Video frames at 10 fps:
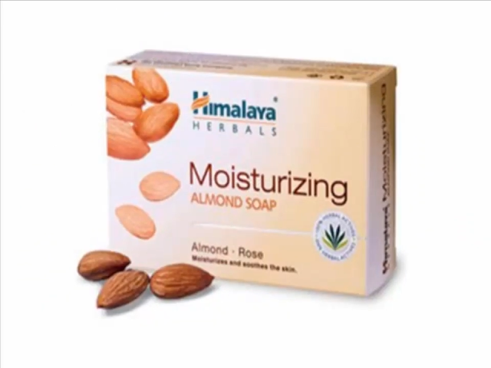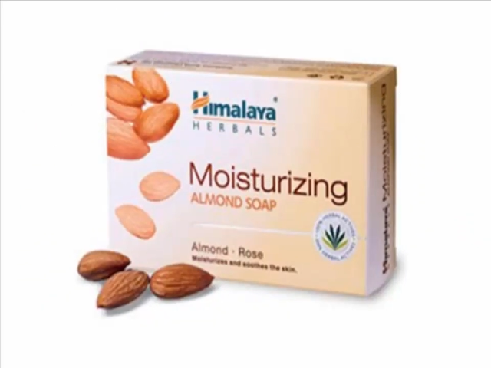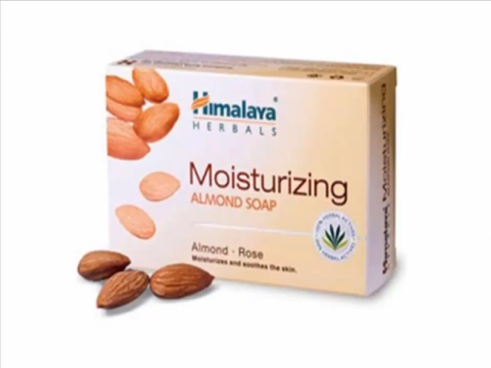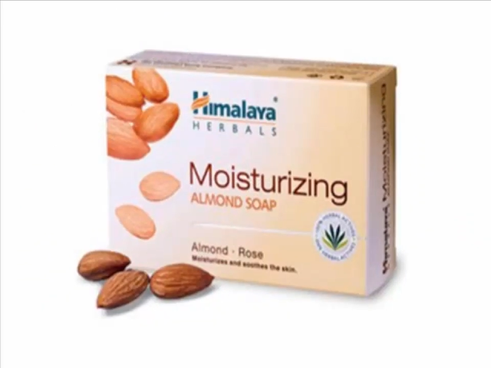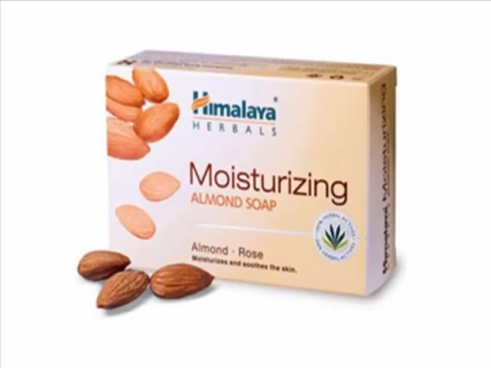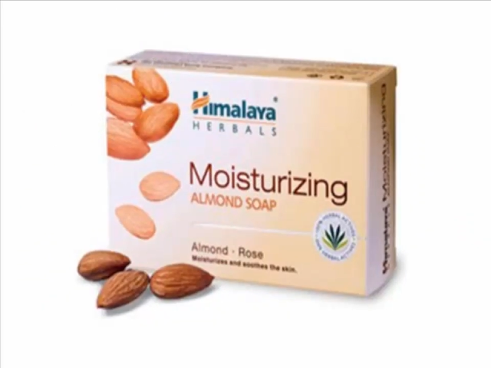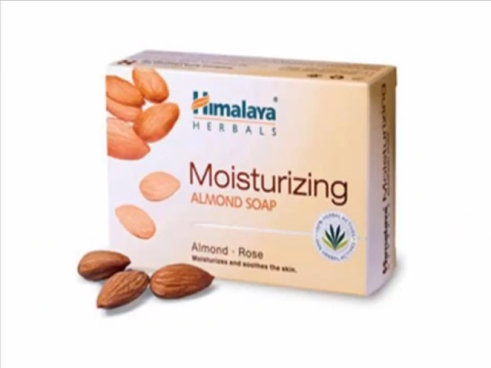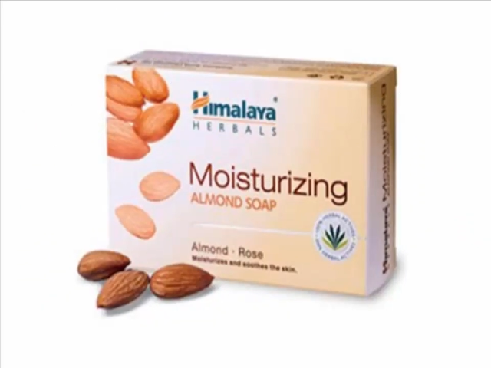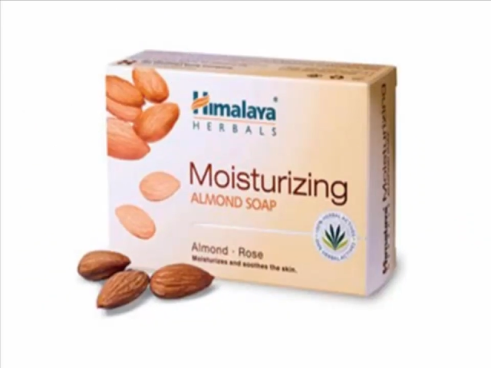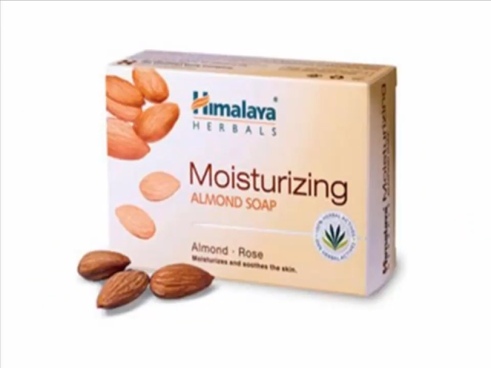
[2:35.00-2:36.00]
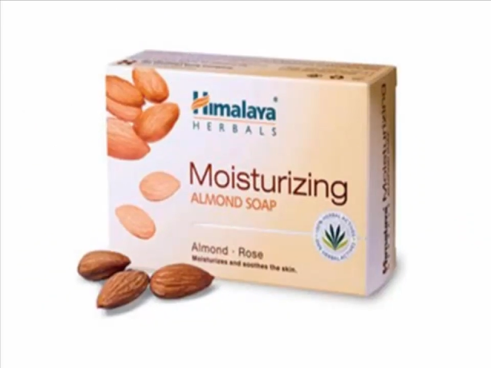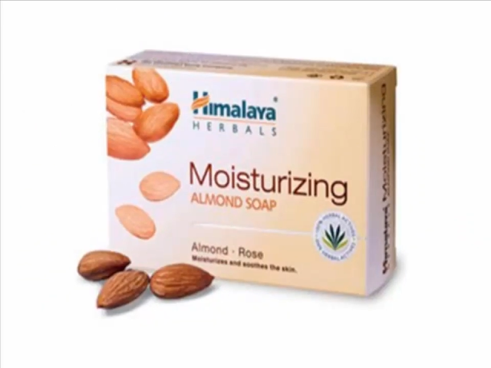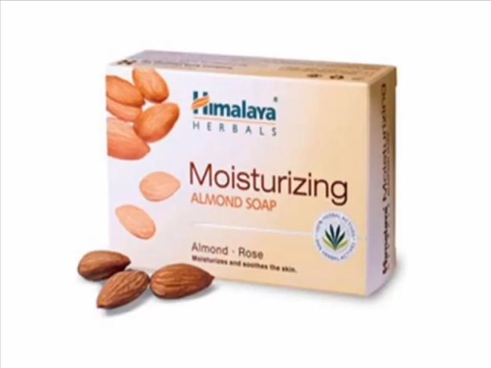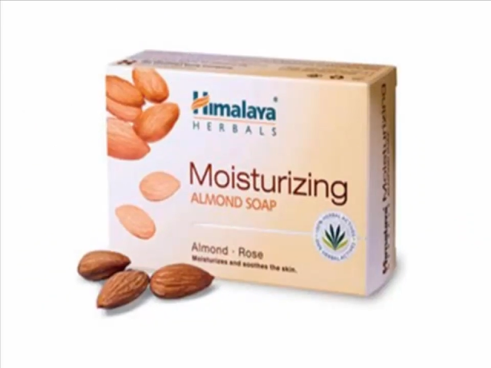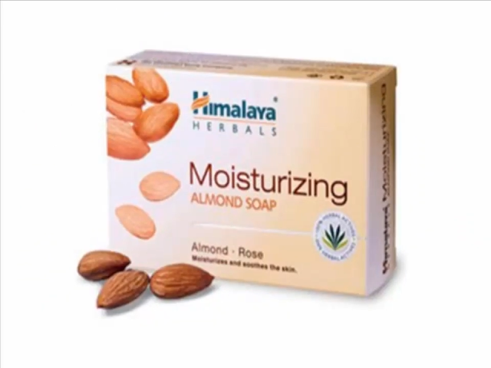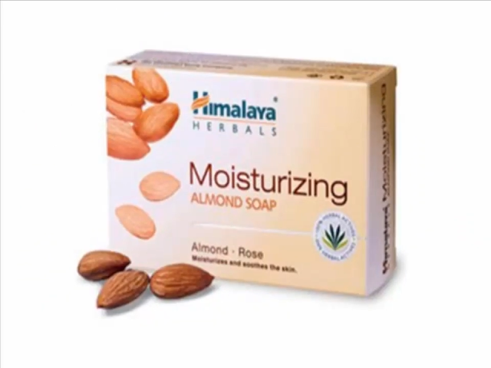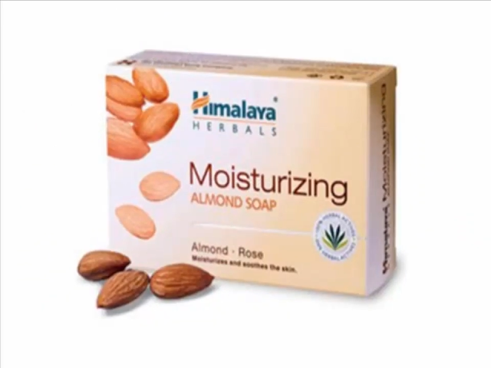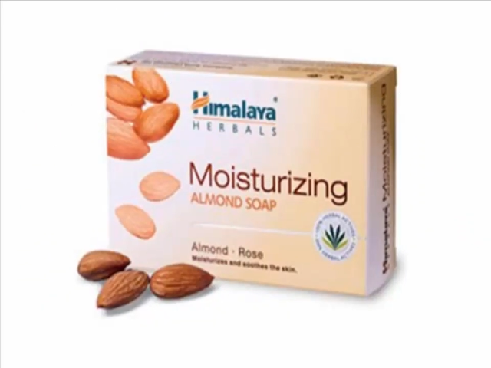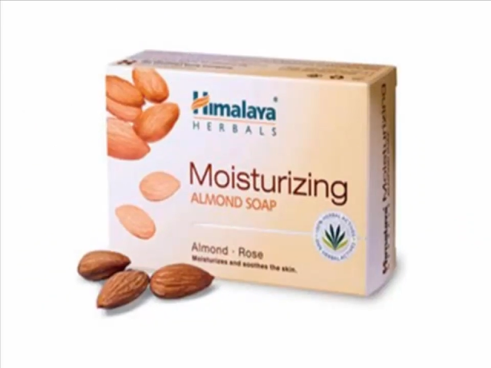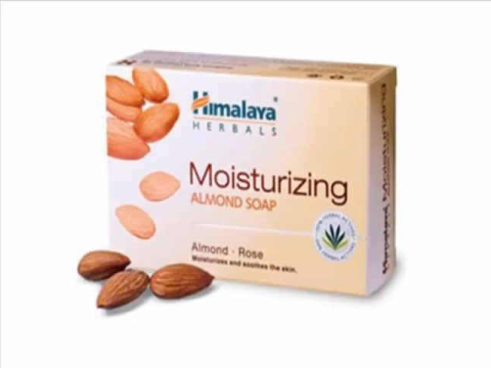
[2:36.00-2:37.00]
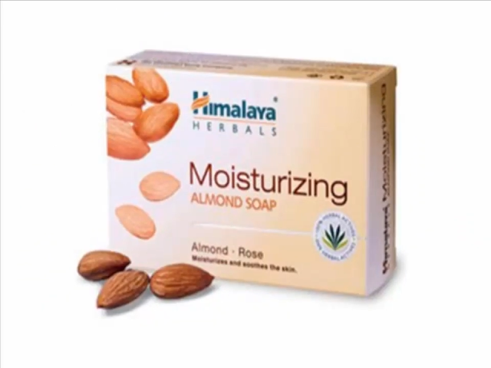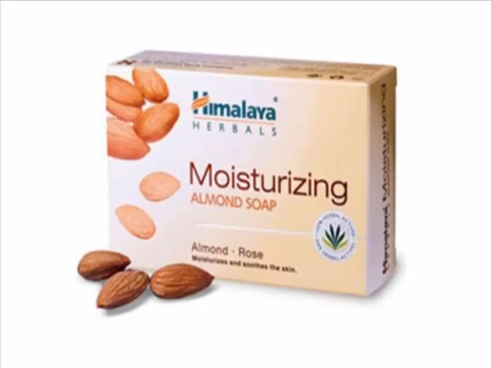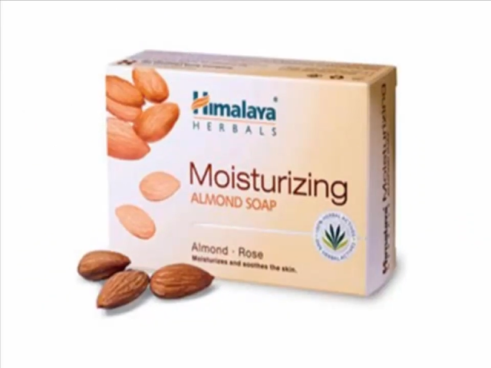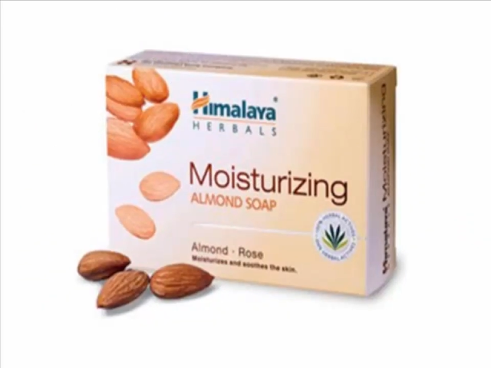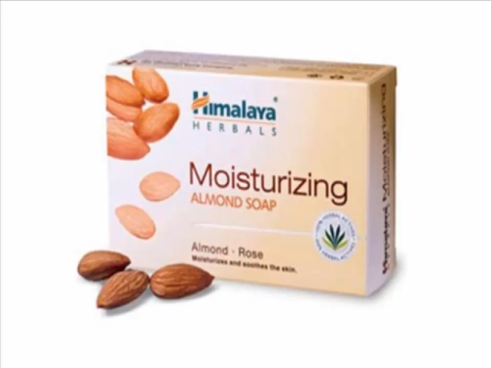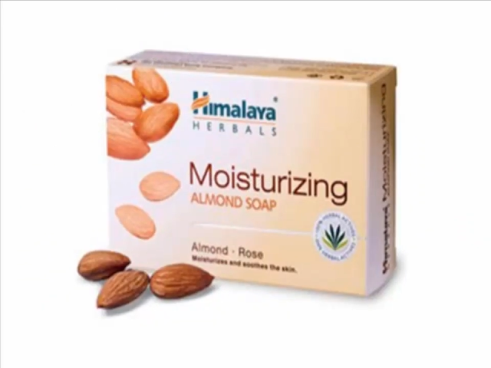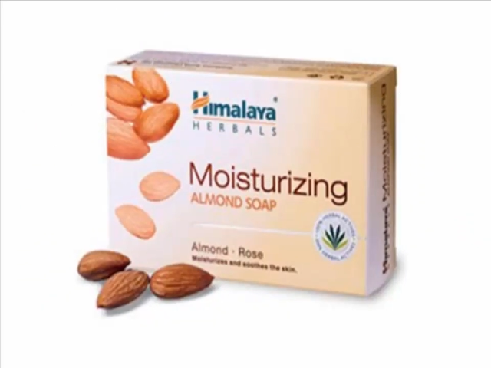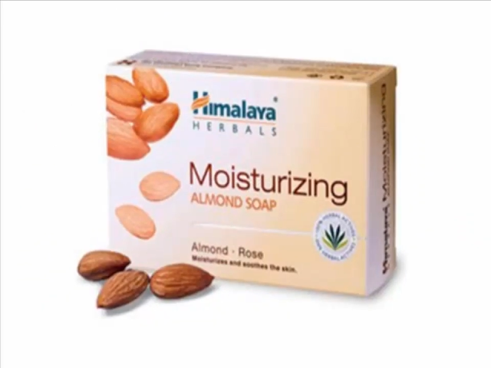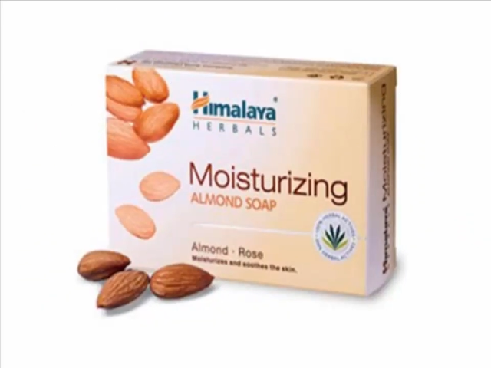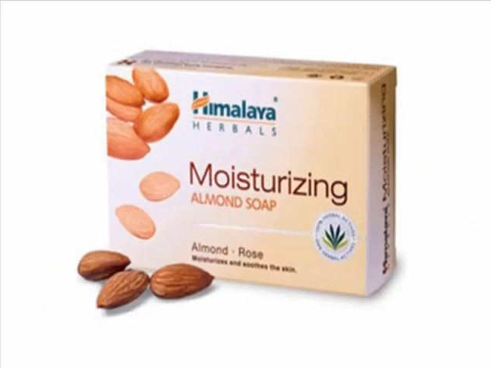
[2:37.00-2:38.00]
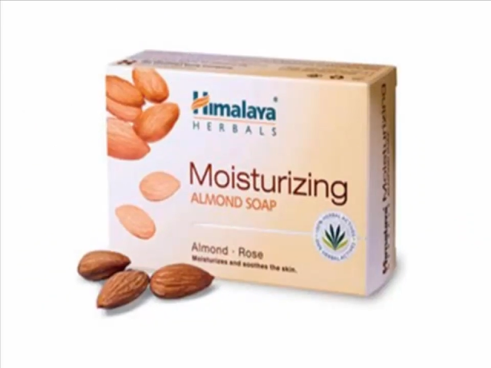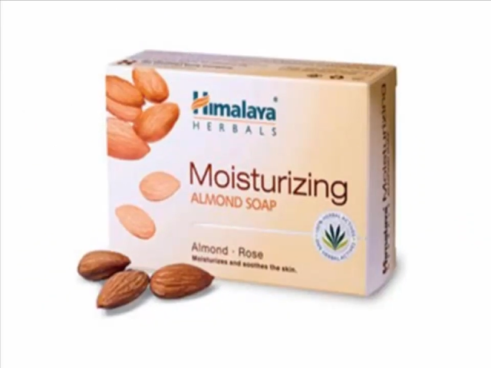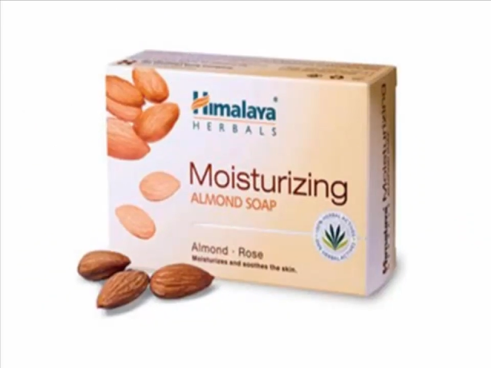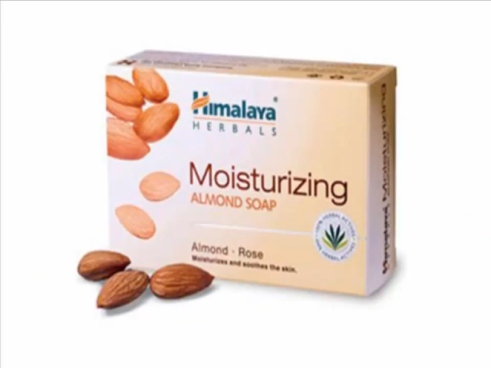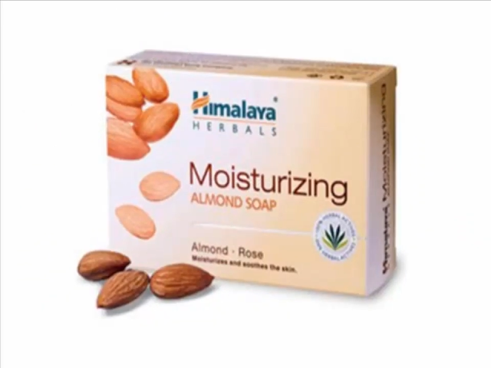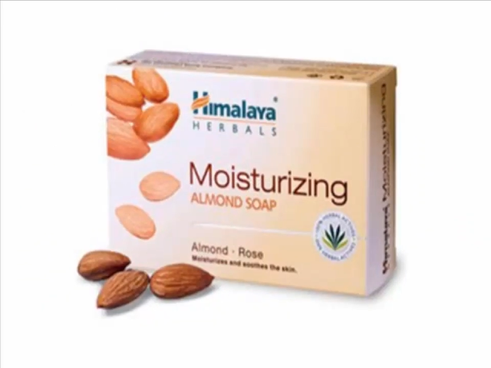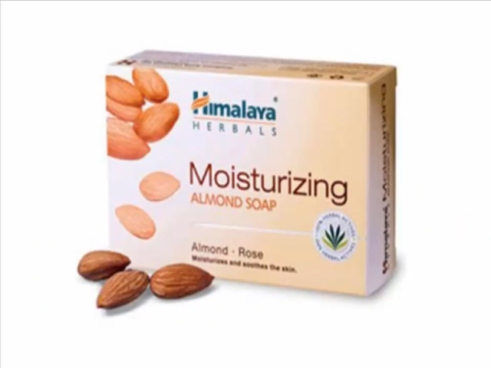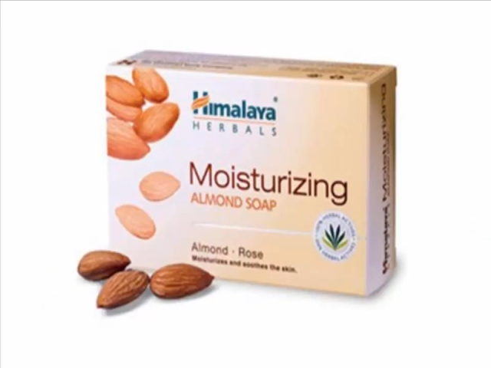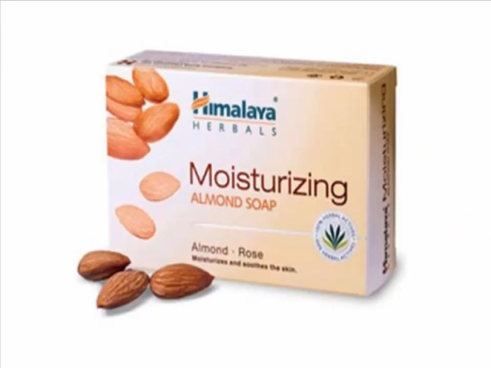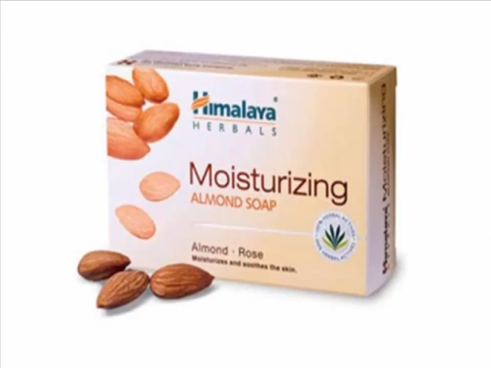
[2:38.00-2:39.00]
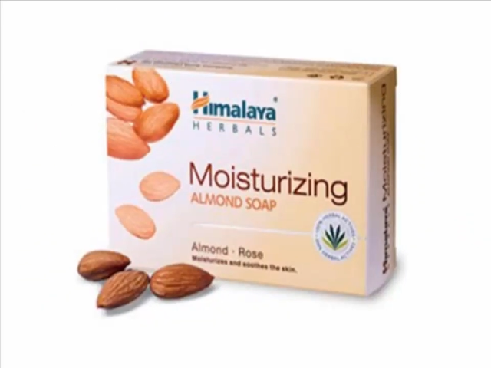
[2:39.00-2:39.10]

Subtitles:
No face is visible, so there are no lips to read.